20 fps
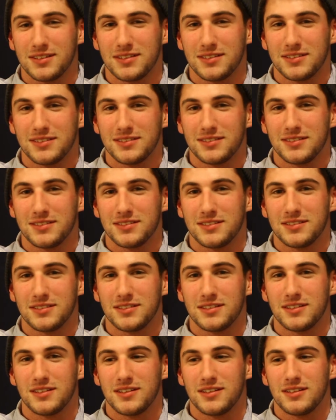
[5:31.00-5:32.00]

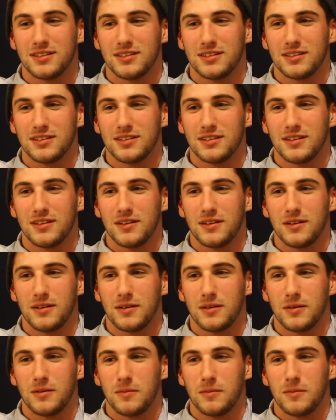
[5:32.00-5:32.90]
[no speech]